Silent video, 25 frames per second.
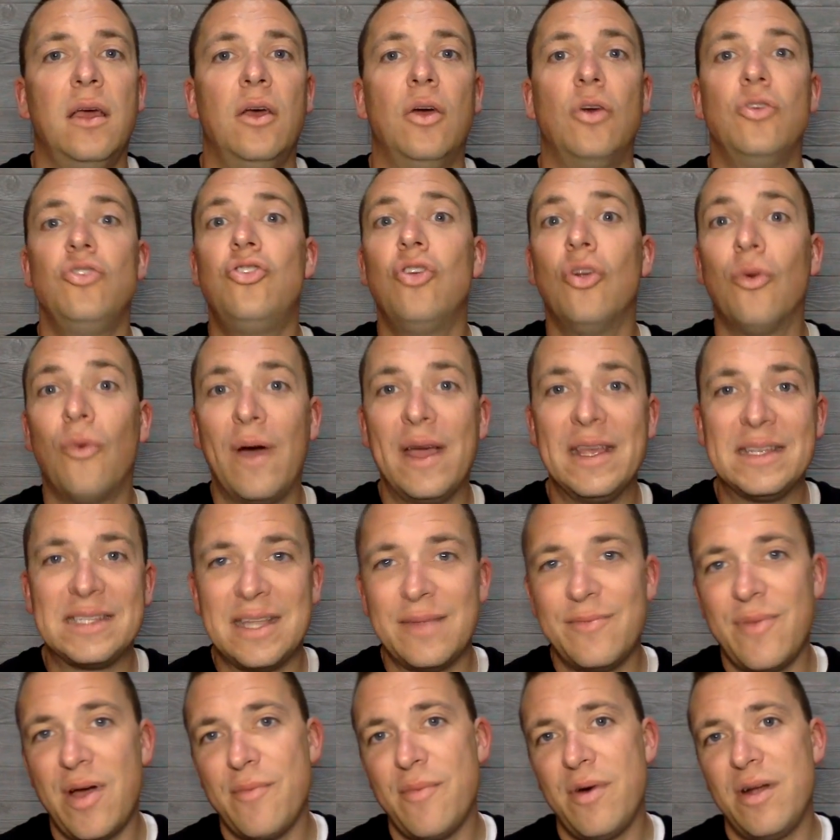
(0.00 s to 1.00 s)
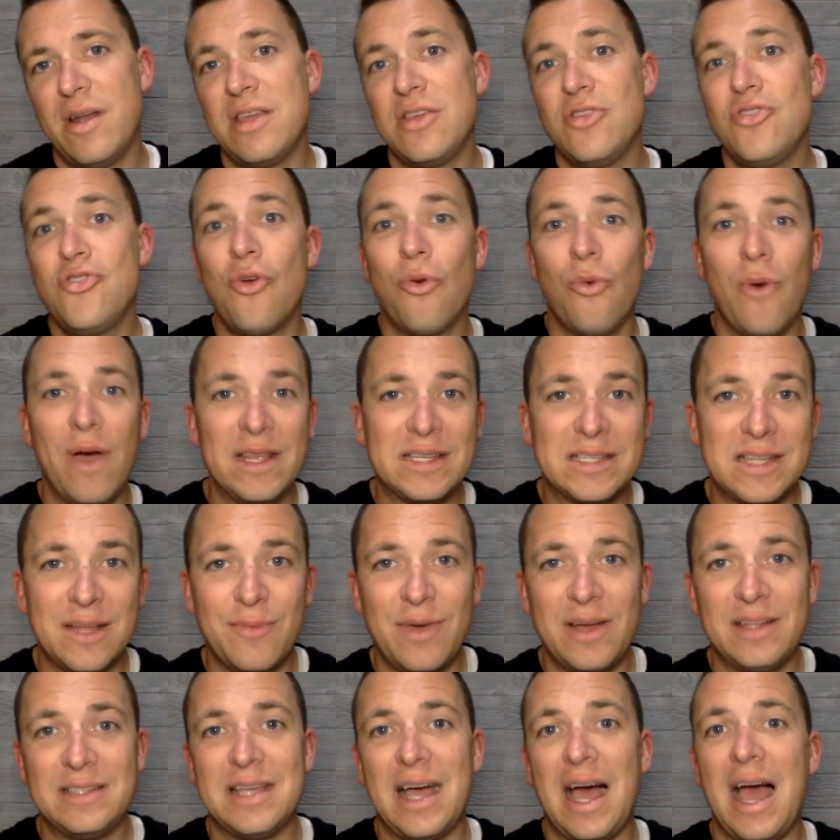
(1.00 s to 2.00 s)
You're wasting my money. You're wasting
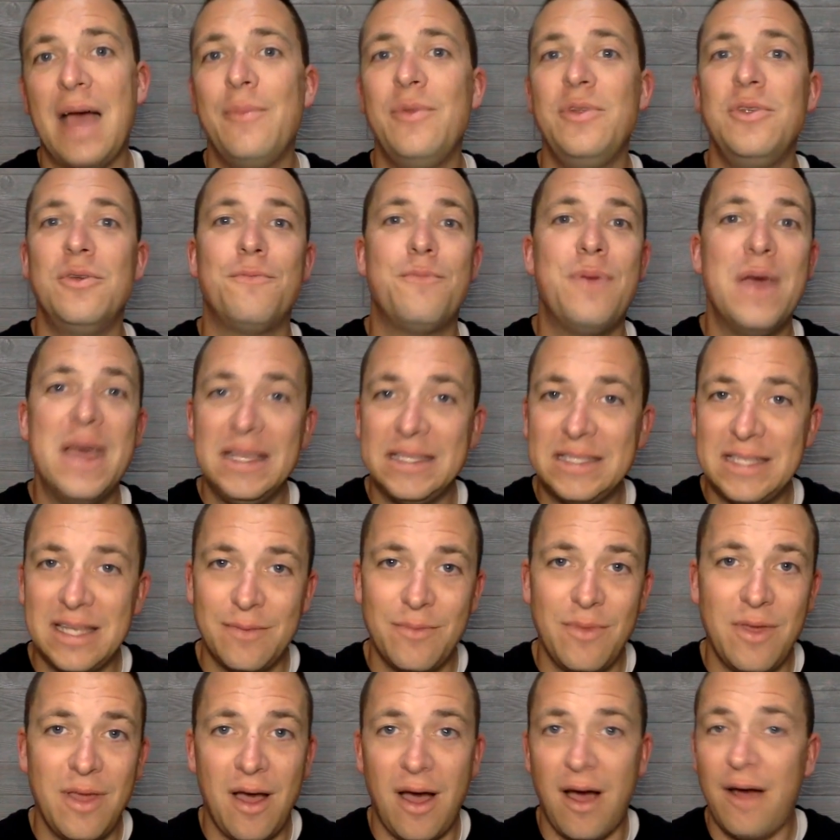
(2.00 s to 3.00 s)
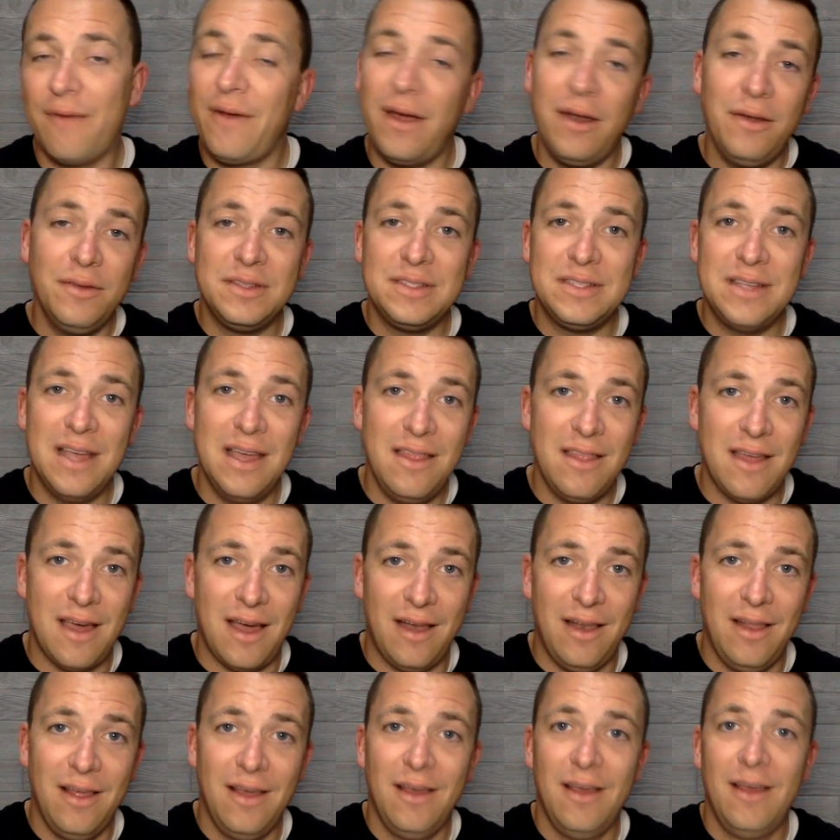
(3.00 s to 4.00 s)
my time and you're pissing me off. I don't say
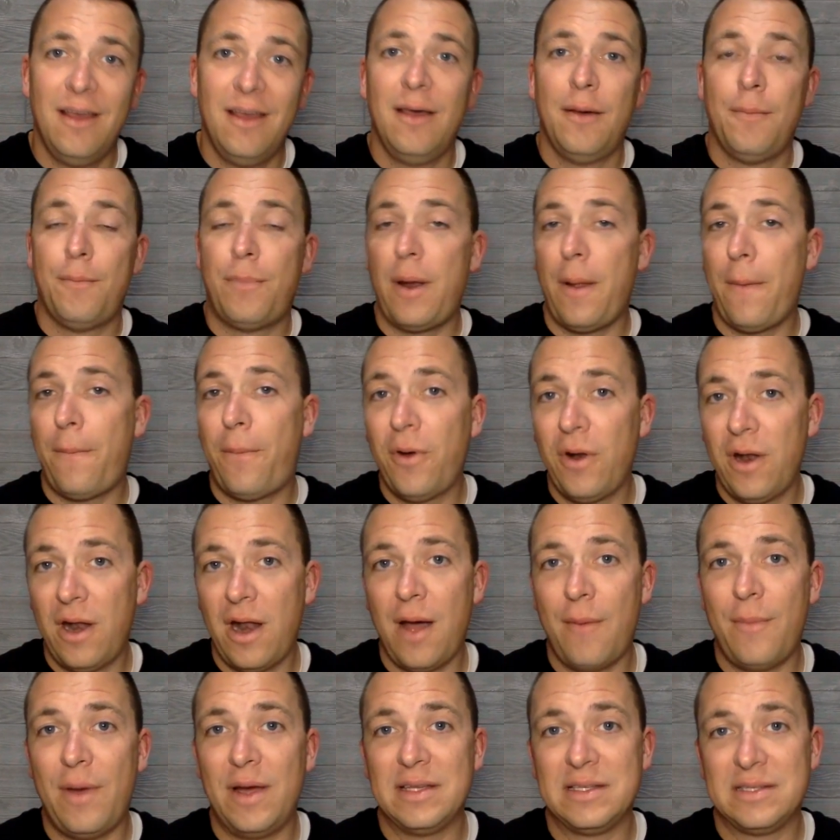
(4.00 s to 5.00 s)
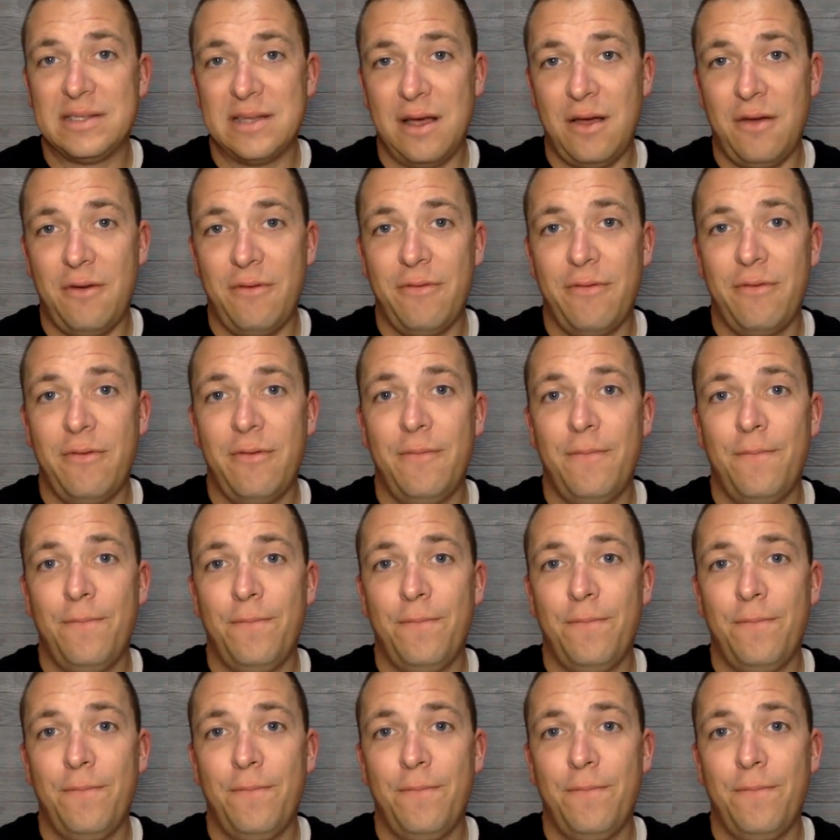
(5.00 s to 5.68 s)
that, but I put it on myself.